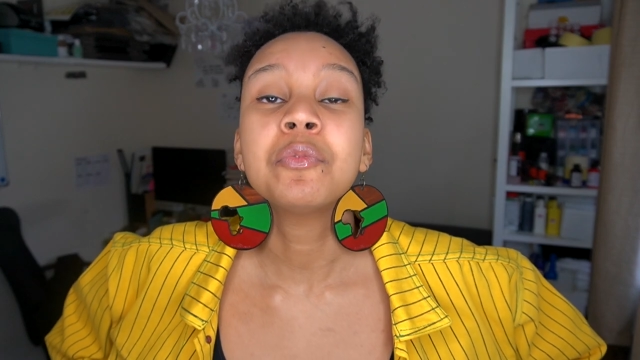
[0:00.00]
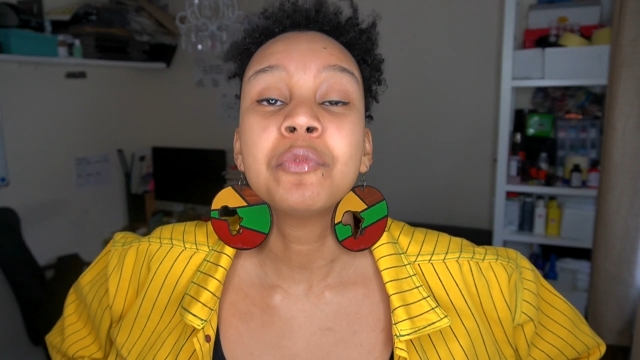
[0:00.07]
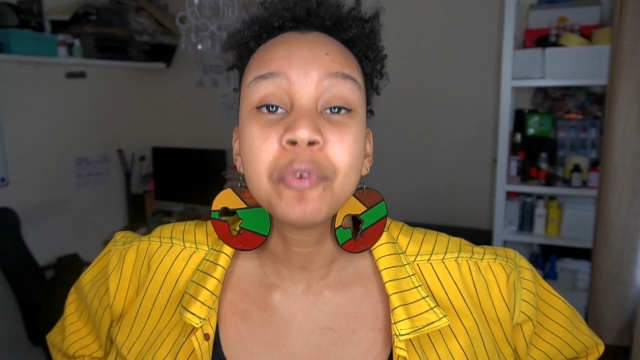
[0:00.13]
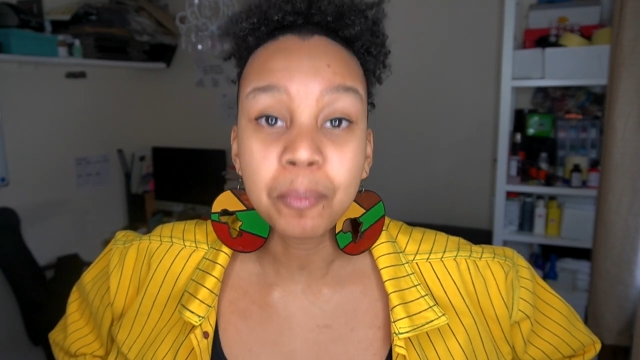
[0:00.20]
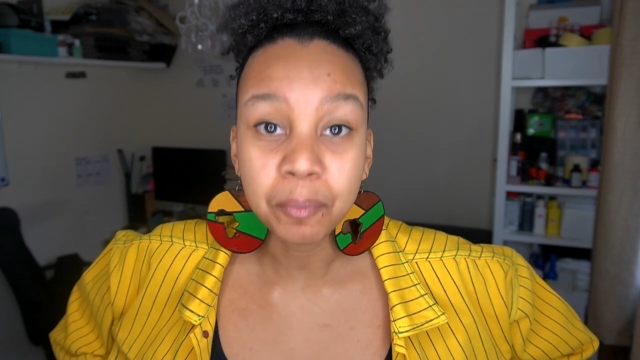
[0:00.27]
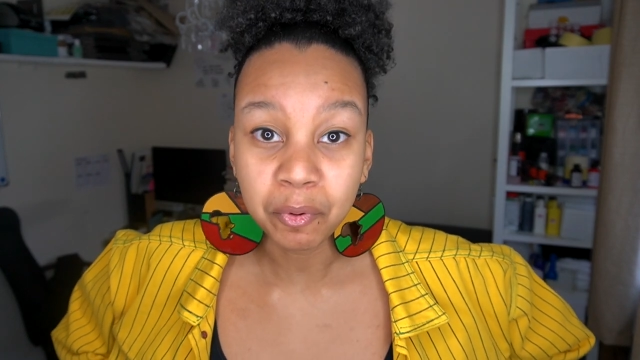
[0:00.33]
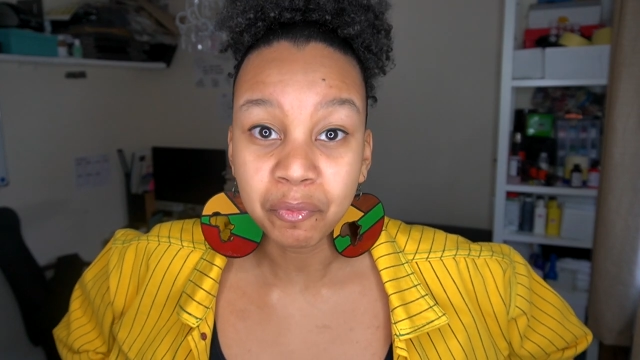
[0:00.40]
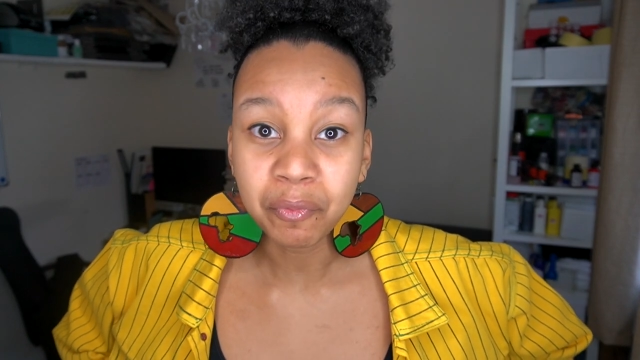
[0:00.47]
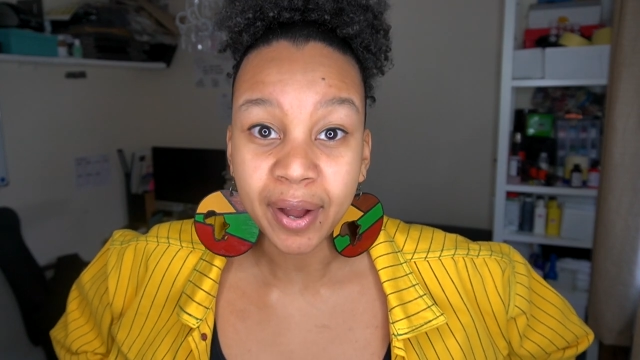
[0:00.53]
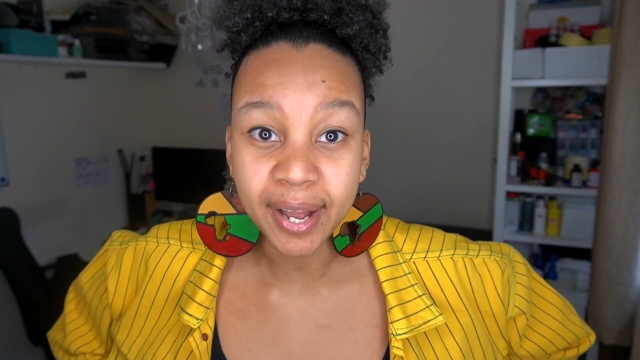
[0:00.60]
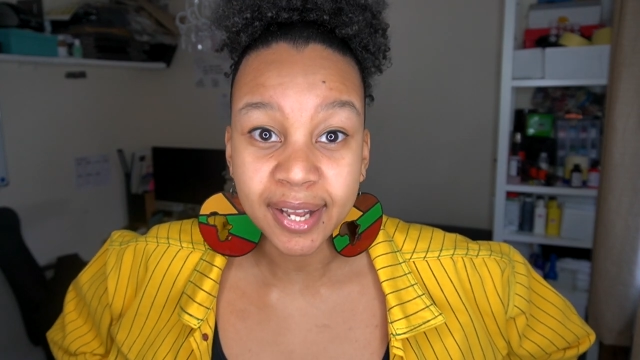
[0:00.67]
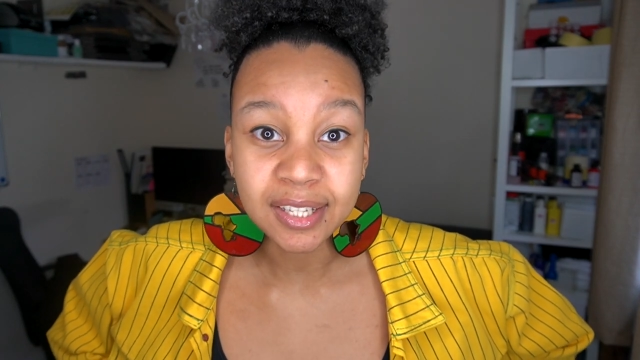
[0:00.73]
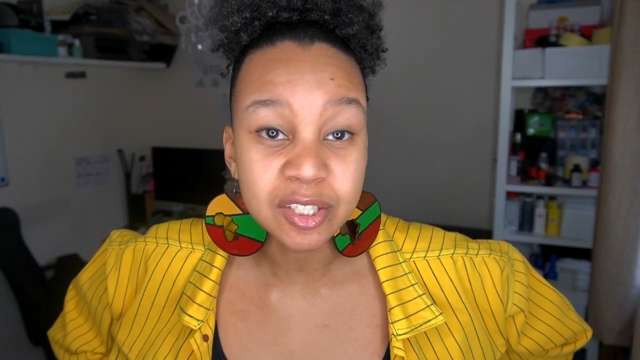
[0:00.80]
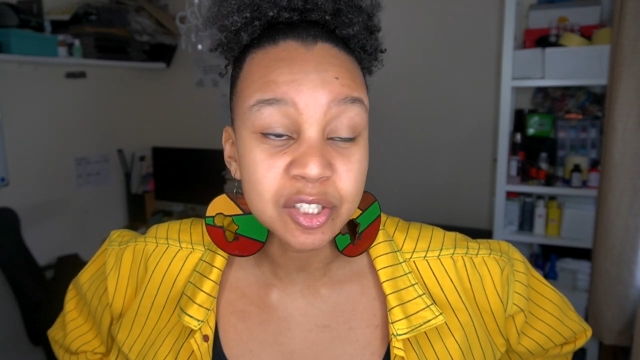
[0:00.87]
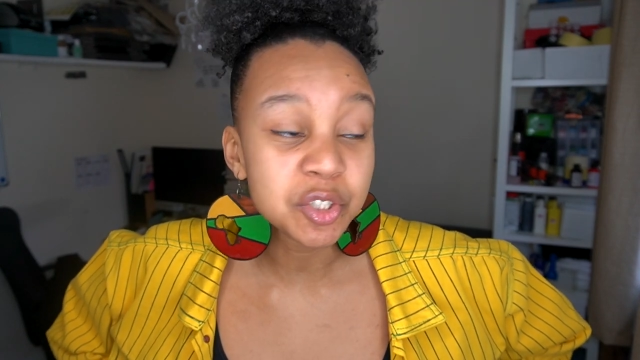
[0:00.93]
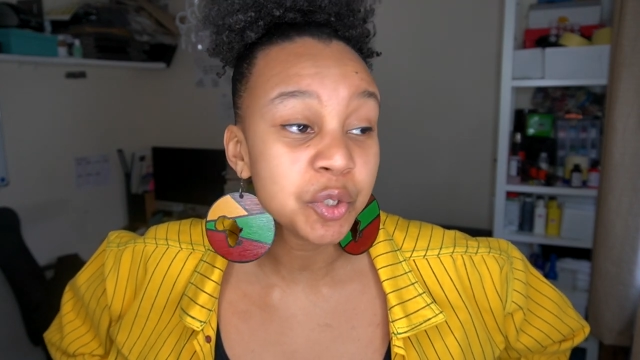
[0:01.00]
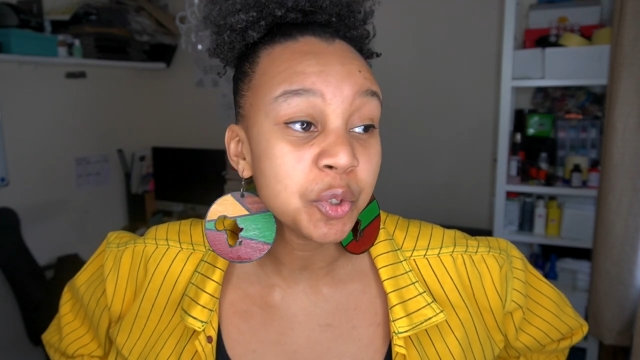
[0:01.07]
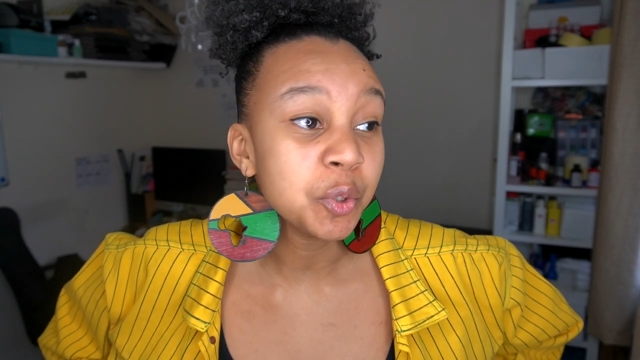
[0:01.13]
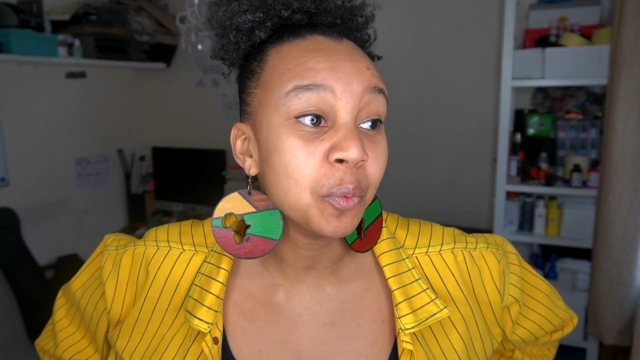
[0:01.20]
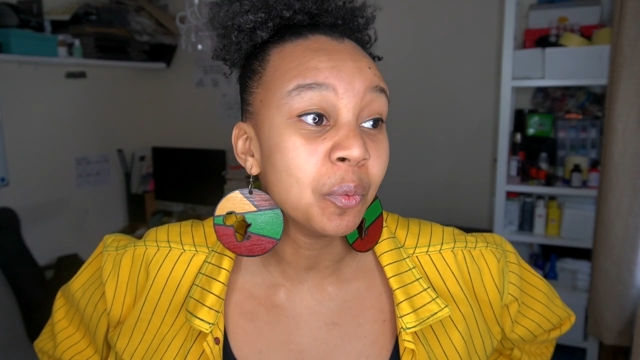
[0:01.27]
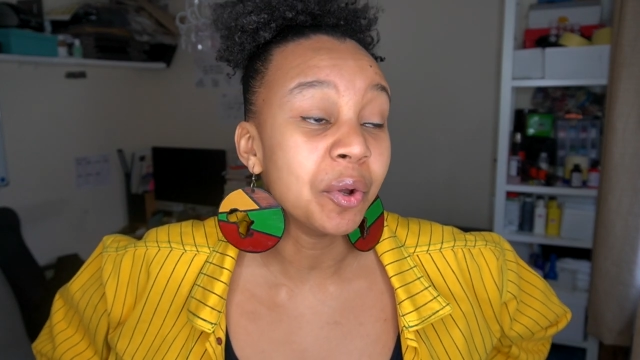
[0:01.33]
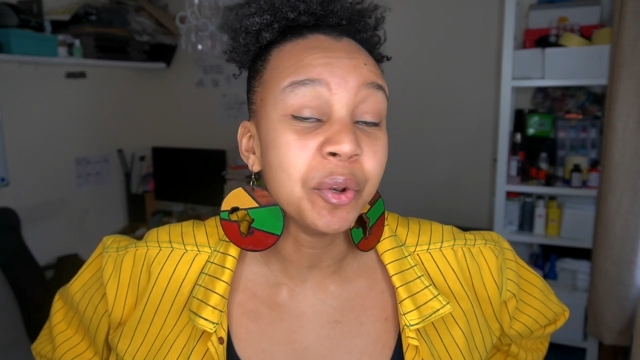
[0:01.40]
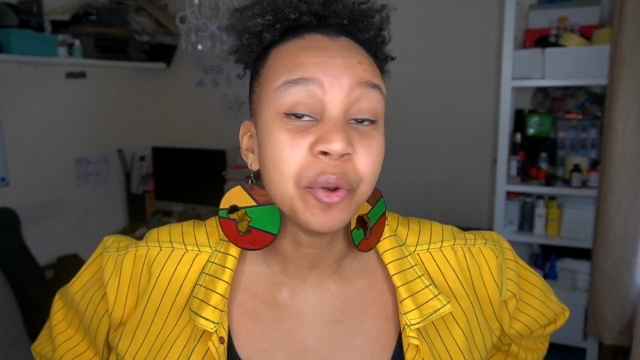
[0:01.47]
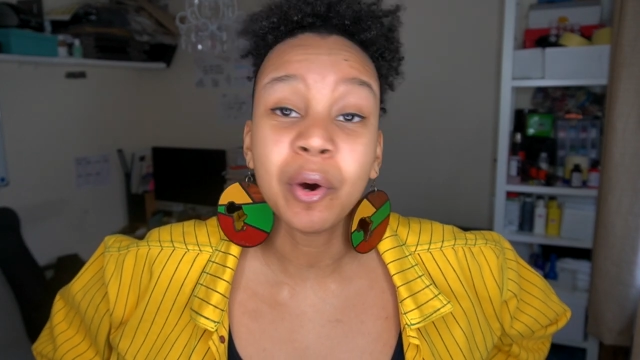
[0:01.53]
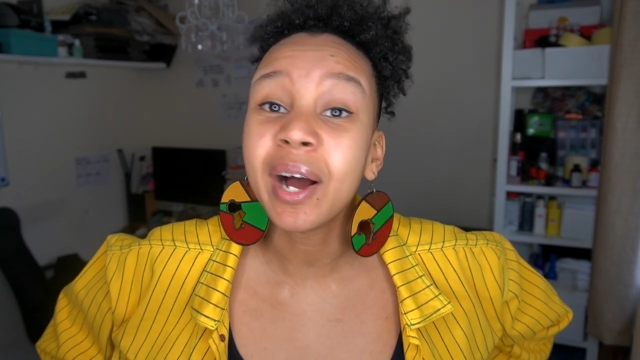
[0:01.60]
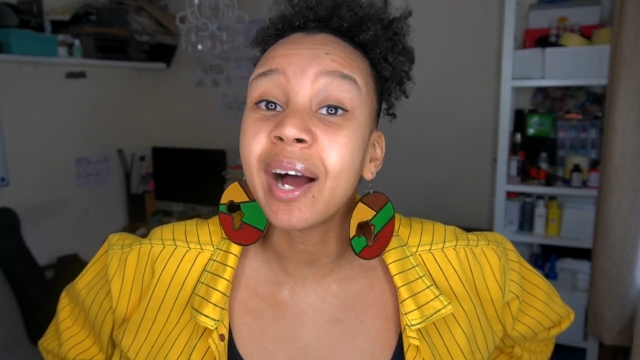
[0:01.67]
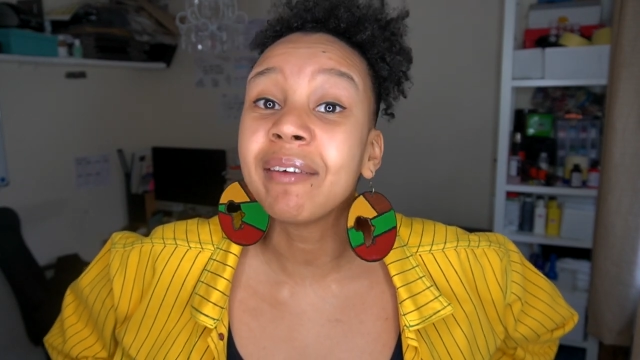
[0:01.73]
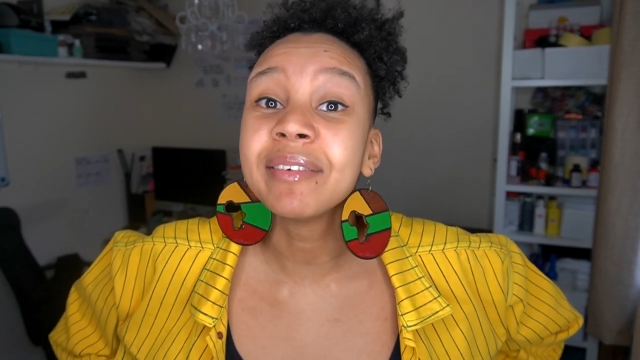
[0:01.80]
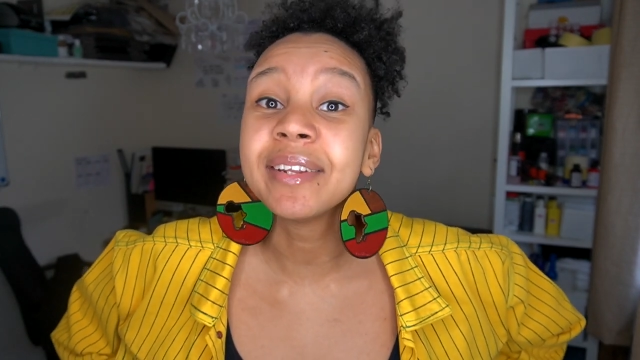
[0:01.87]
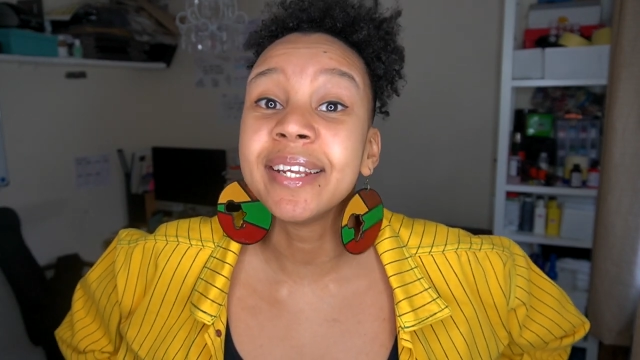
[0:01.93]
football fans who were not
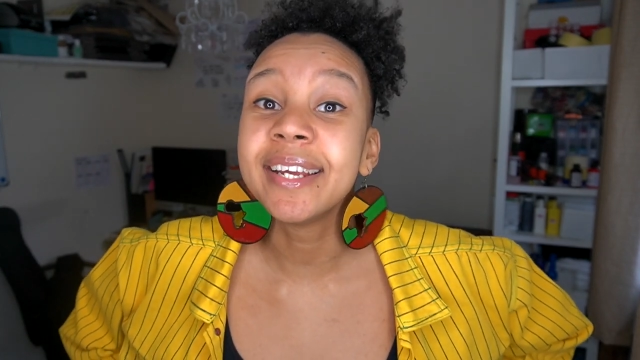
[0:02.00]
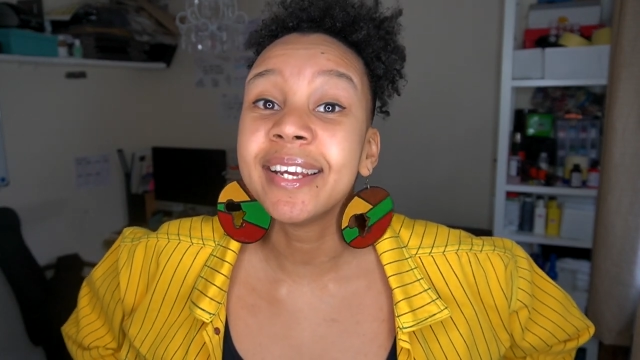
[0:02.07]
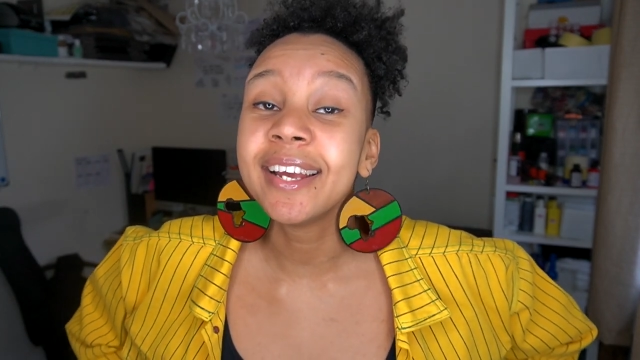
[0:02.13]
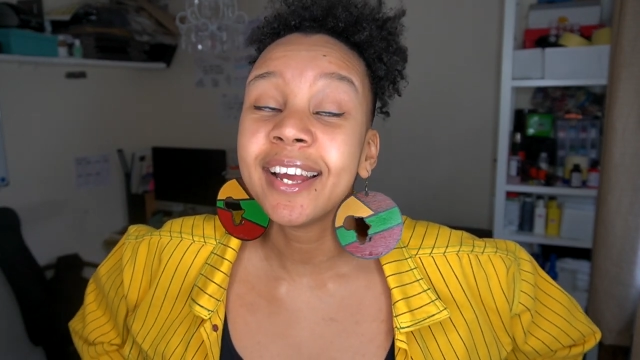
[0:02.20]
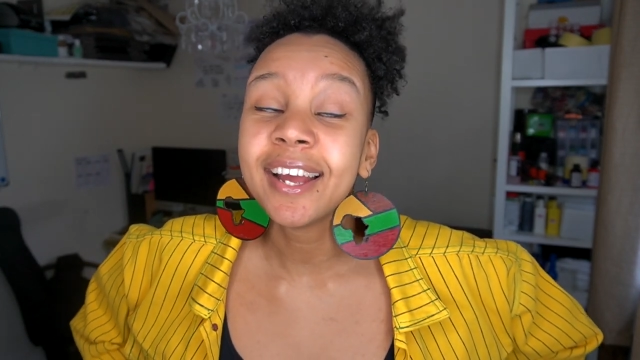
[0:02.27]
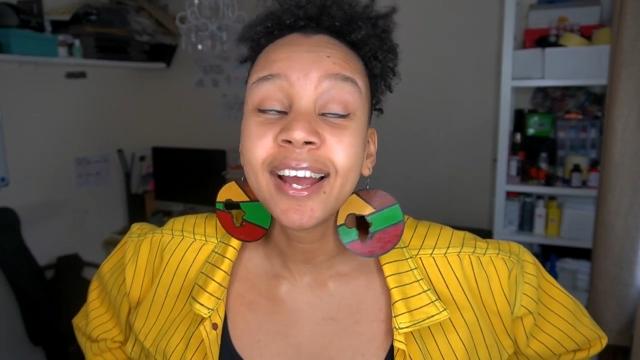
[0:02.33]
having it,